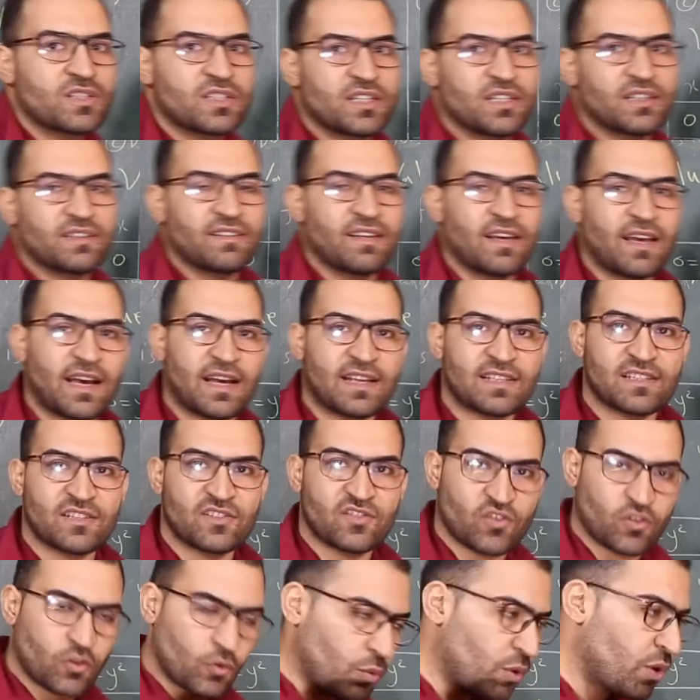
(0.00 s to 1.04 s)
it has a
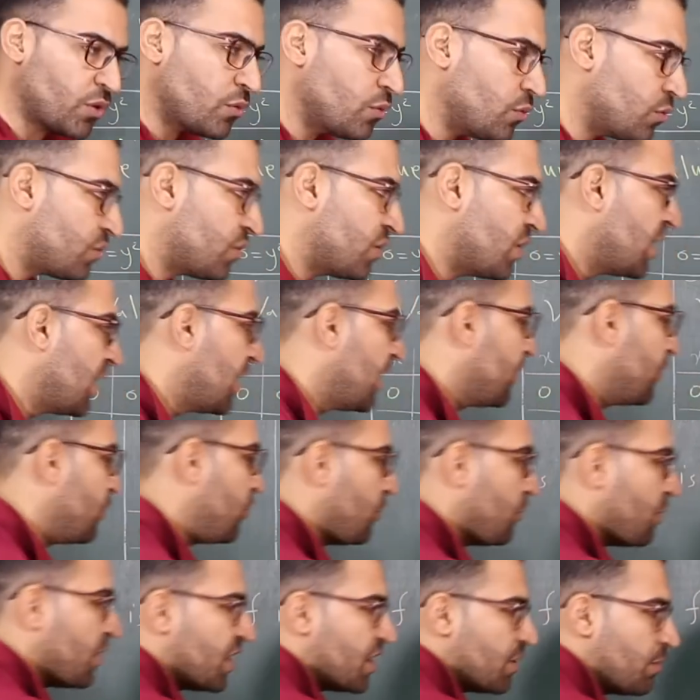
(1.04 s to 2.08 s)
square root to
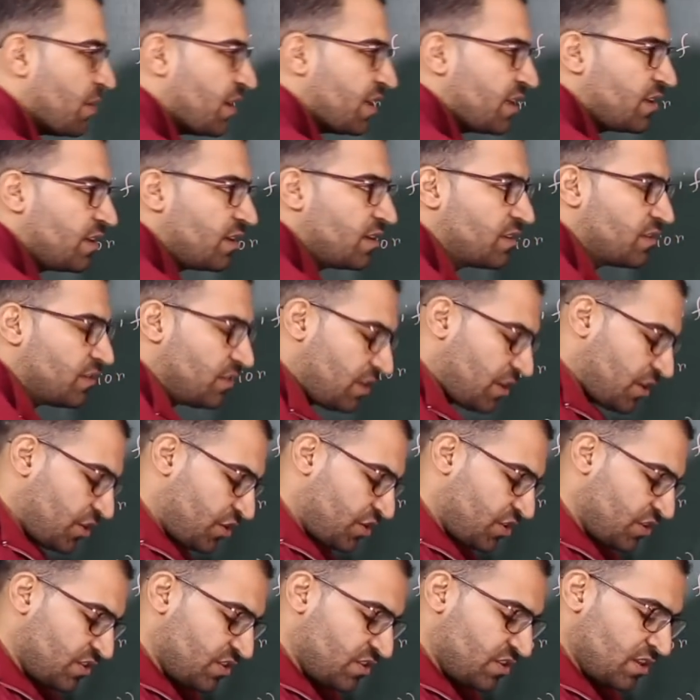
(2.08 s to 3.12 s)
make my
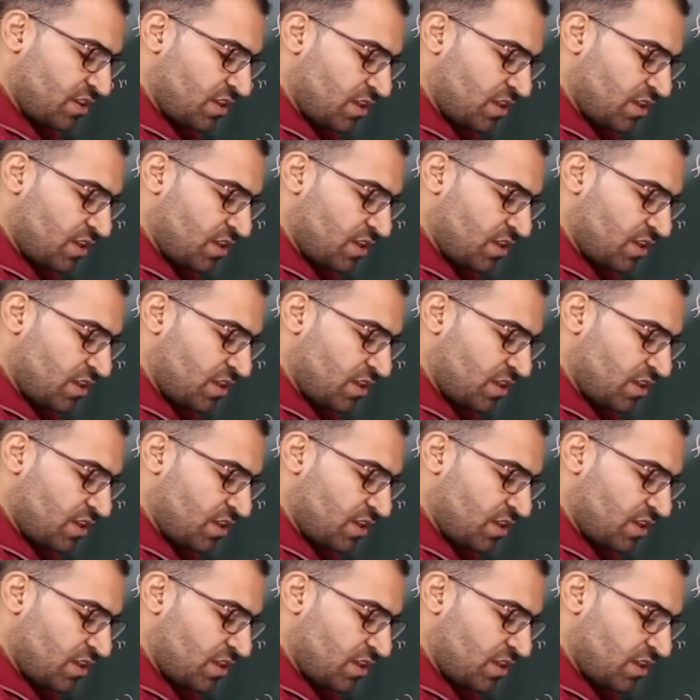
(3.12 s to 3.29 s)
calculations